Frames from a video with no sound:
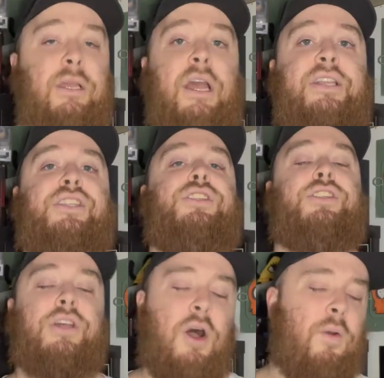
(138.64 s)
It's
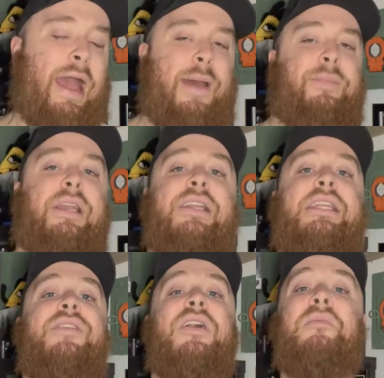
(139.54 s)
so epic. It's
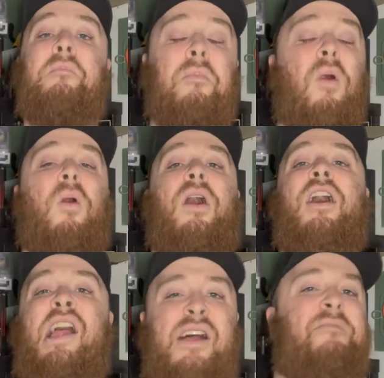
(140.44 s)
even
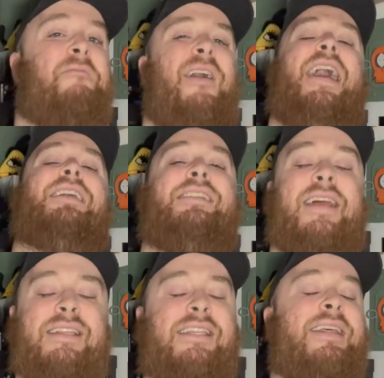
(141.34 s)
more vast
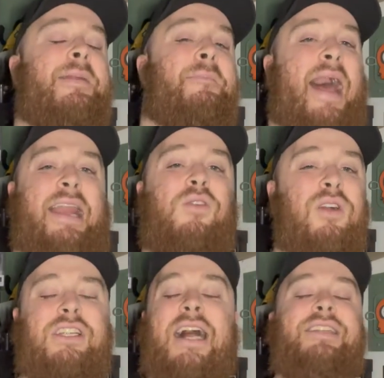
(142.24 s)
and cinematic,
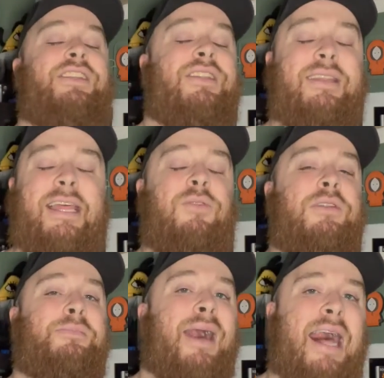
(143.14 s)
which I didn't think
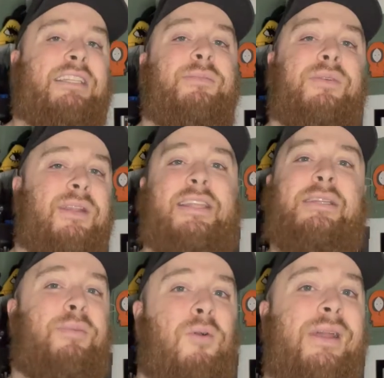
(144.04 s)
was possible at this
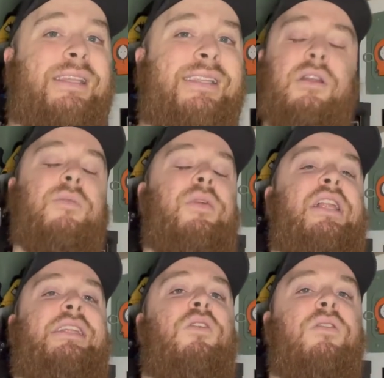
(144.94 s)
point. But
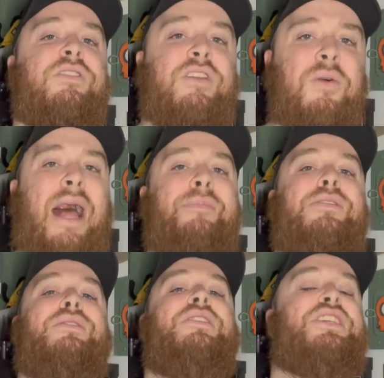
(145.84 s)
it's also
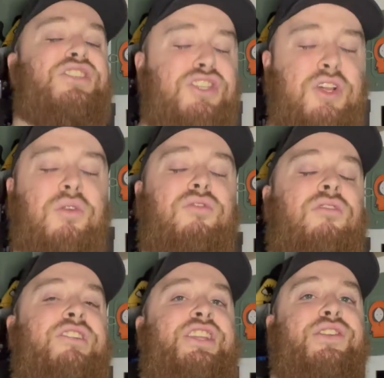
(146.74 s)
absolutely
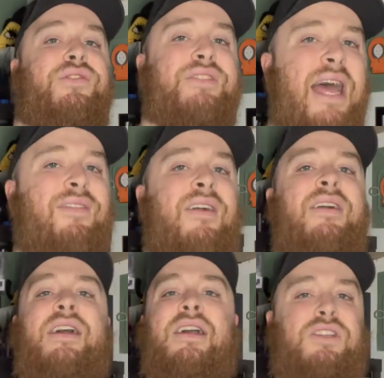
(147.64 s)
soul-crushing. You could never
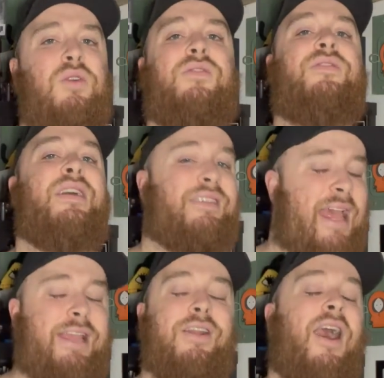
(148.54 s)
sort of
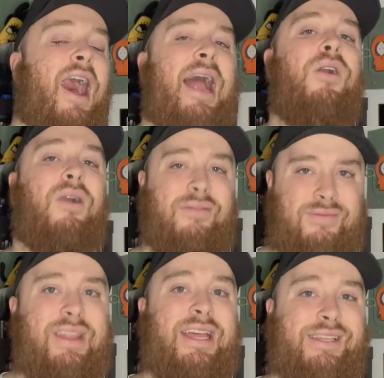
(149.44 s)
take your eye off
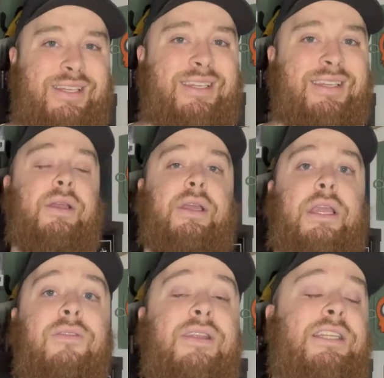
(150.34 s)
this.
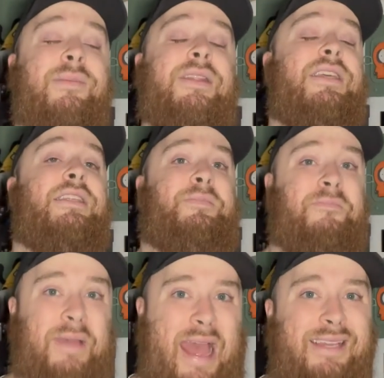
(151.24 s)
Hearing some of these
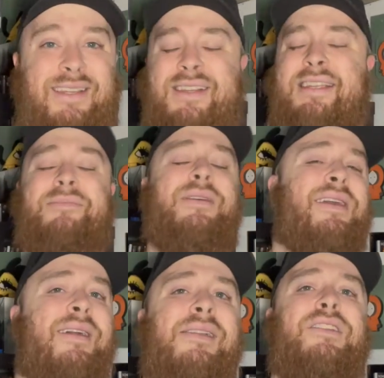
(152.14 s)
passages, I'm
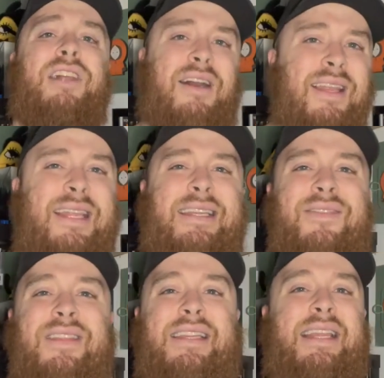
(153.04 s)
shocked that this is
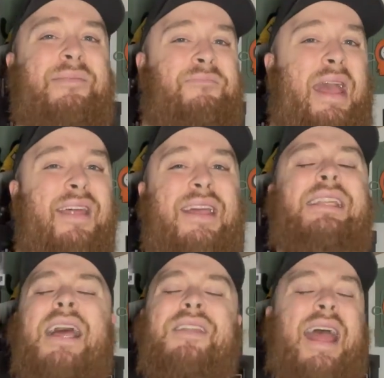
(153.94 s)
even the same band. They
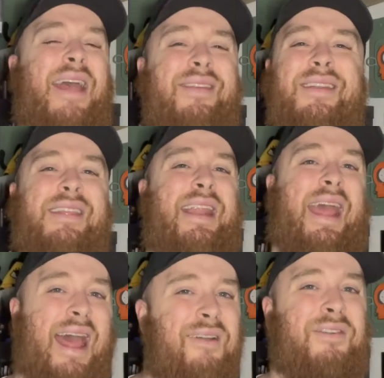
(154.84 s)
sound heavier than
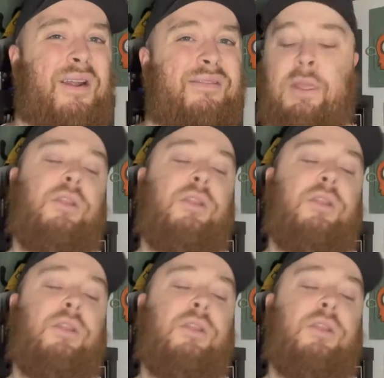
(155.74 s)
ever.